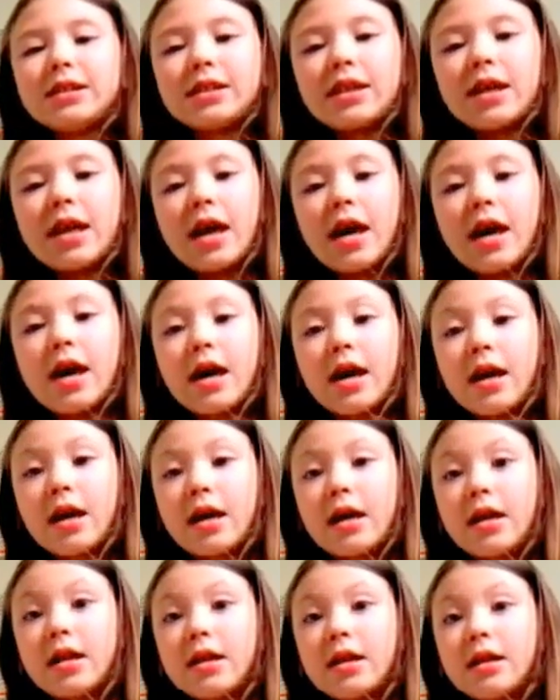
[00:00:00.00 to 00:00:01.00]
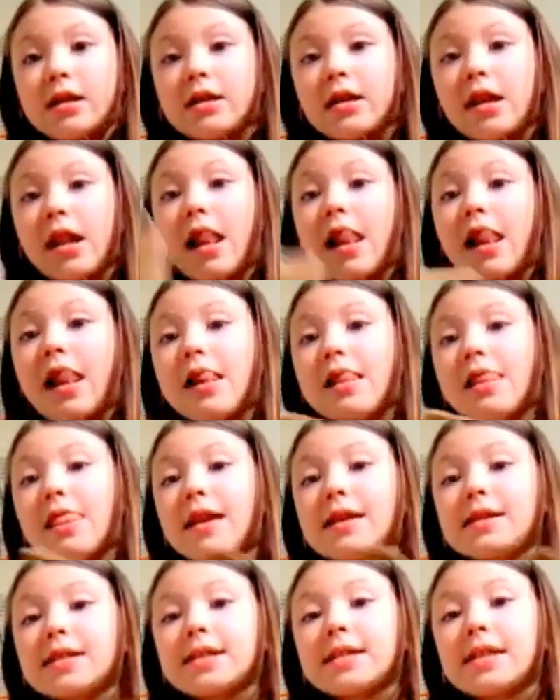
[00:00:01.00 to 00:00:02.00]
Okay,
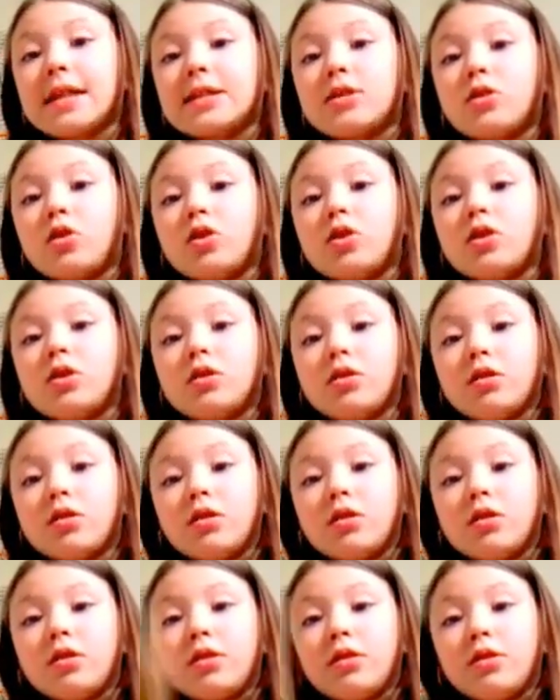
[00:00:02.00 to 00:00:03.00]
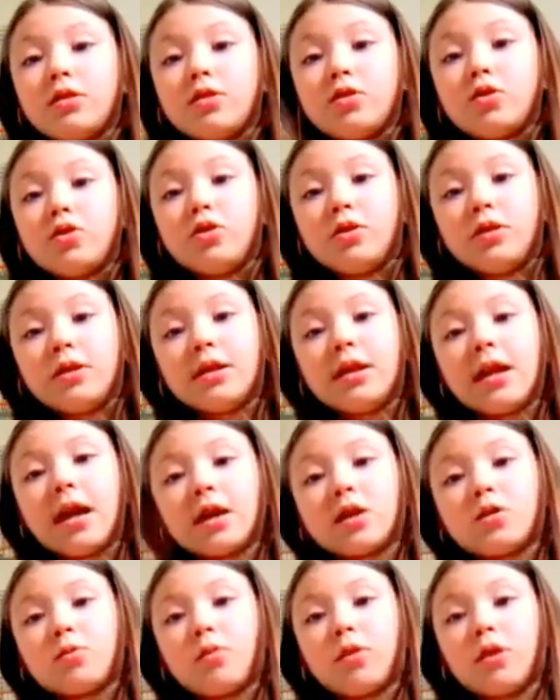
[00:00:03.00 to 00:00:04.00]
let's get on to the
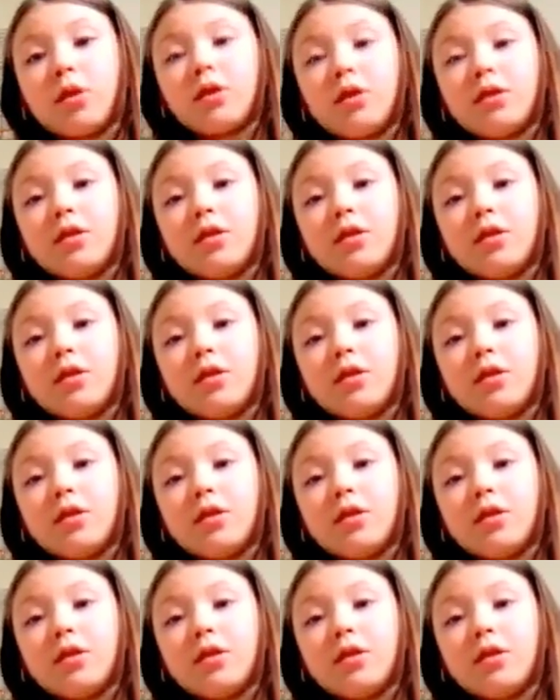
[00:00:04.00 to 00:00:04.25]
next one.